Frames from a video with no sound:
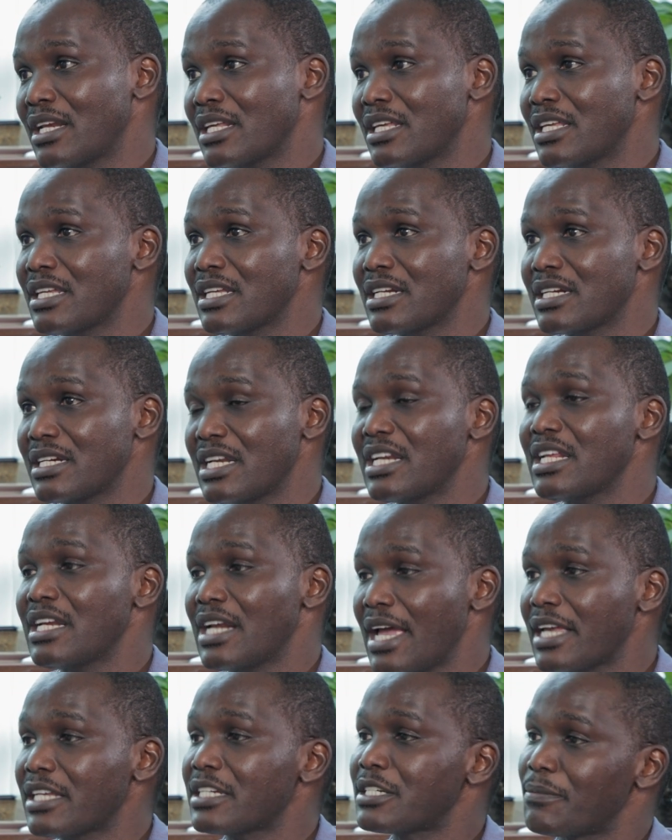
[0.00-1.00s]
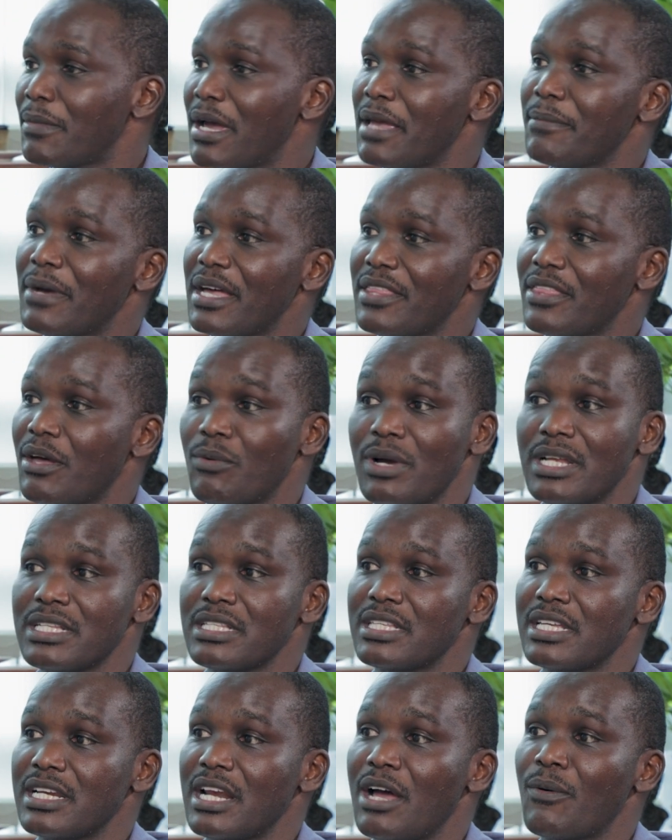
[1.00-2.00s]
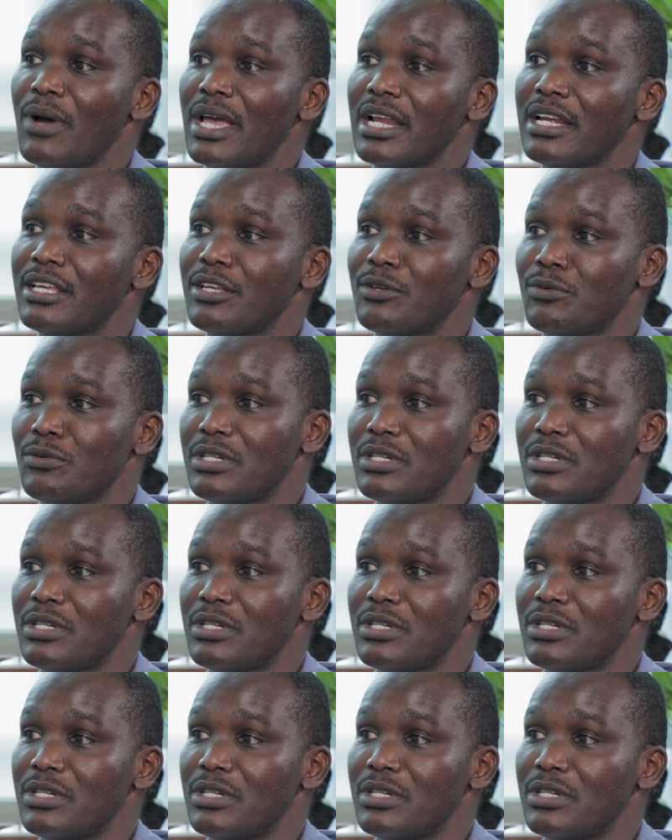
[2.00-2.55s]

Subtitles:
he really liked my mother. Once in a while, he